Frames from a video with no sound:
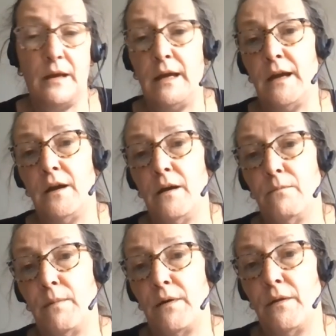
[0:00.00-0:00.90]
uh,
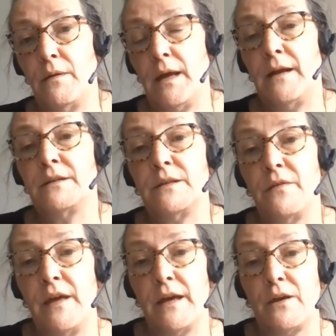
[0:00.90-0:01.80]
whether and
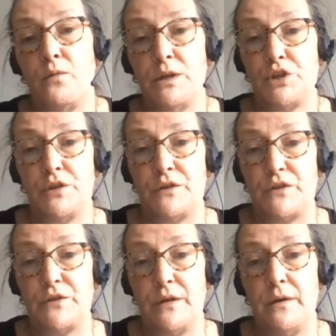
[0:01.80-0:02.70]
their
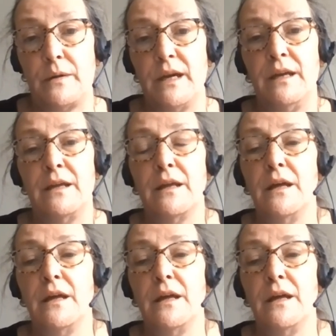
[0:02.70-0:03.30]
questions okay